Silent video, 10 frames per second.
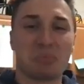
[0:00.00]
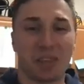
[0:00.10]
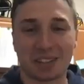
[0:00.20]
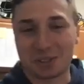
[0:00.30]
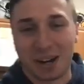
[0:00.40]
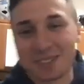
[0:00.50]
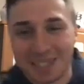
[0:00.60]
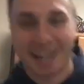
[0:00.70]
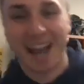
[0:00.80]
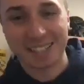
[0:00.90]
that's what I was
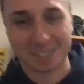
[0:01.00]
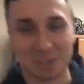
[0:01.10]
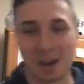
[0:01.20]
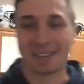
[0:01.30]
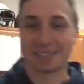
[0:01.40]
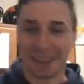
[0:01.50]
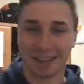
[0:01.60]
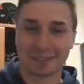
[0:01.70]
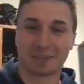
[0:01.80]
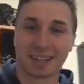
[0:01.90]
gonna ask you at
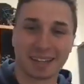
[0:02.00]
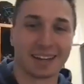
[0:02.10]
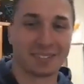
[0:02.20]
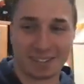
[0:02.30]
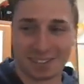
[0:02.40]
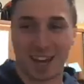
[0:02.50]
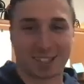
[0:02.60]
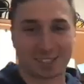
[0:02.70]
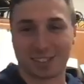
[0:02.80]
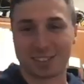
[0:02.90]
the beginning of this.
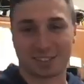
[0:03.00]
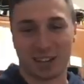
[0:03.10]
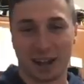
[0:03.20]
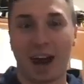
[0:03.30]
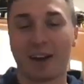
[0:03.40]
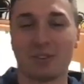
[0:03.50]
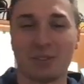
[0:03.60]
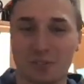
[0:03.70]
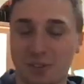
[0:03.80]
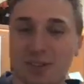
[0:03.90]
Actually, is like, how do
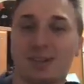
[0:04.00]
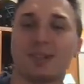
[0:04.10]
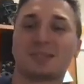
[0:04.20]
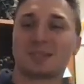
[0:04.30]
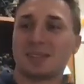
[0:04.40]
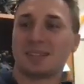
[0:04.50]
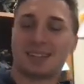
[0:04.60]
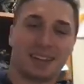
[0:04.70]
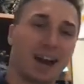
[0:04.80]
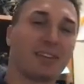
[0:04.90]
you feel
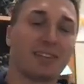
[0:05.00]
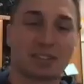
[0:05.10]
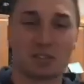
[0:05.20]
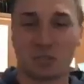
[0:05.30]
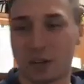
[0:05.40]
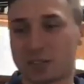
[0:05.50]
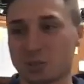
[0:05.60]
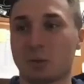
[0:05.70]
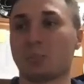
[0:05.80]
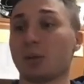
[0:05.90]
now that these fights
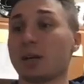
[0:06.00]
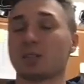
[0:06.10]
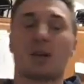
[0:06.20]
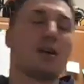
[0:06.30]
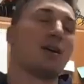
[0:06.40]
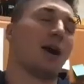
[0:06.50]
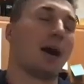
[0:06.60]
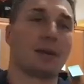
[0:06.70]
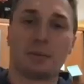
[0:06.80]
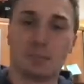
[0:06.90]
are in place?
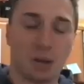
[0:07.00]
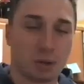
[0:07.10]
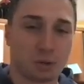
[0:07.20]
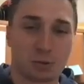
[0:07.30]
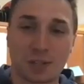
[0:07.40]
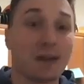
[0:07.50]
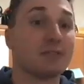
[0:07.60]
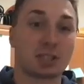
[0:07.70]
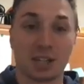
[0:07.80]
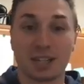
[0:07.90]
I am
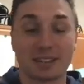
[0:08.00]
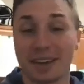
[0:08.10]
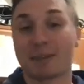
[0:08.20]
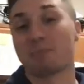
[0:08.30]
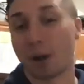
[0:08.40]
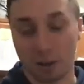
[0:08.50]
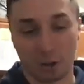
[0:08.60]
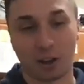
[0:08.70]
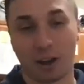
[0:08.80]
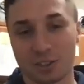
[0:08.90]
devastated that
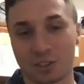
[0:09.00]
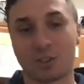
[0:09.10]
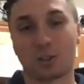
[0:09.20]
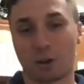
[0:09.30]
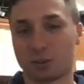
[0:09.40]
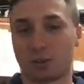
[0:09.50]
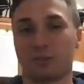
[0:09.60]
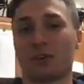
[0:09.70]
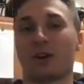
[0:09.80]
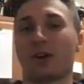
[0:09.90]
Paulo Costa and Charles
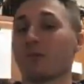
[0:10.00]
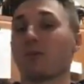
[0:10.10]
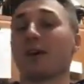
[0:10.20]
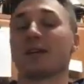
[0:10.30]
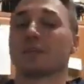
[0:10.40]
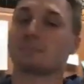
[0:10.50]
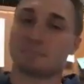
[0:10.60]
Oliveira aren't fighting.